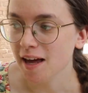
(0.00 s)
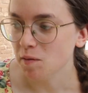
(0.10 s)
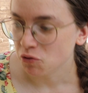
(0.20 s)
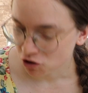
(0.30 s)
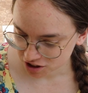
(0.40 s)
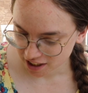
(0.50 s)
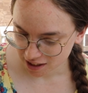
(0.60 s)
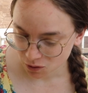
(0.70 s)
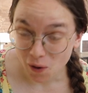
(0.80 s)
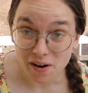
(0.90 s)
a
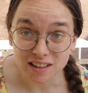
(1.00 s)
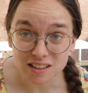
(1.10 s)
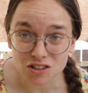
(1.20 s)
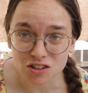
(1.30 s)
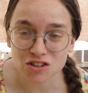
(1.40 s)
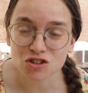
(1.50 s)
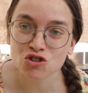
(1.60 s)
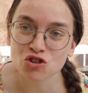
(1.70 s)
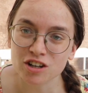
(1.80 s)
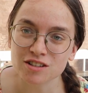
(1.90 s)
project where it is just
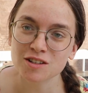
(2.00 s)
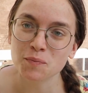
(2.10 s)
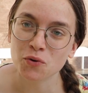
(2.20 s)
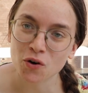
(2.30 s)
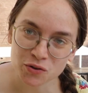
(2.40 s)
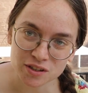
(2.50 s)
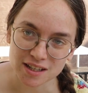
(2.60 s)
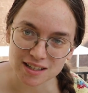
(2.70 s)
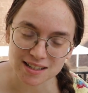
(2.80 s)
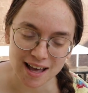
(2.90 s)
trust the
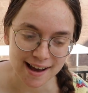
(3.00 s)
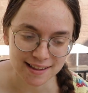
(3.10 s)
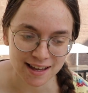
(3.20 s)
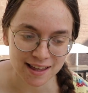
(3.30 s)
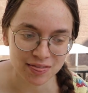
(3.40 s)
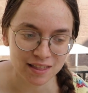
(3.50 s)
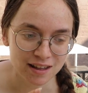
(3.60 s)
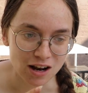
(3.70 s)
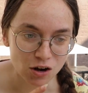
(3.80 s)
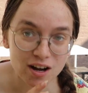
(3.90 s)
process and then
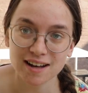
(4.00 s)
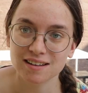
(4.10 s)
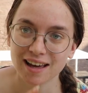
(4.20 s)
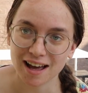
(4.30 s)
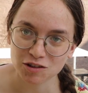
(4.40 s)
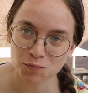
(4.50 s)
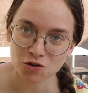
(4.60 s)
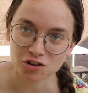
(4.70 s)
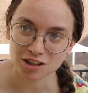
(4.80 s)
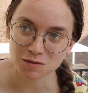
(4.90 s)
look at the end
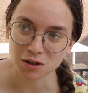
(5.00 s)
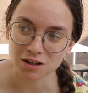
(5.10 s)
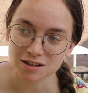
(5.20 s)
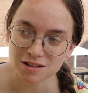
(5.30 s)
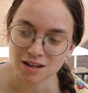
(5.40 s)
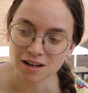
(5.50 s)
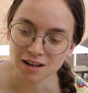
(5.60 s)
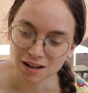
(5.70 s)
product because